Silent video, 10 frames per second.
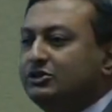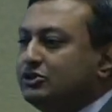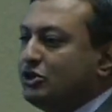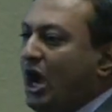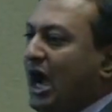
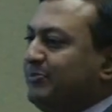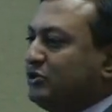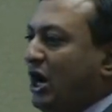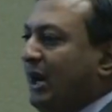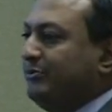
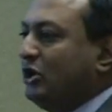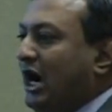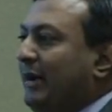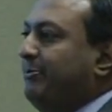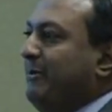
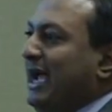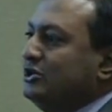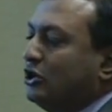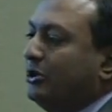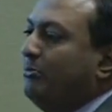top
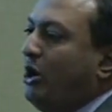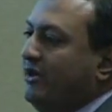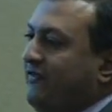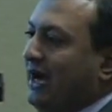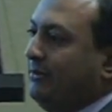major
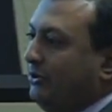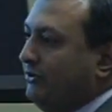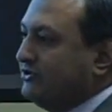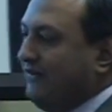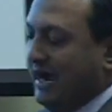modifiable
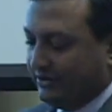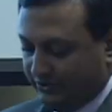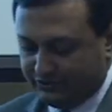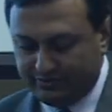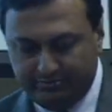risk factors?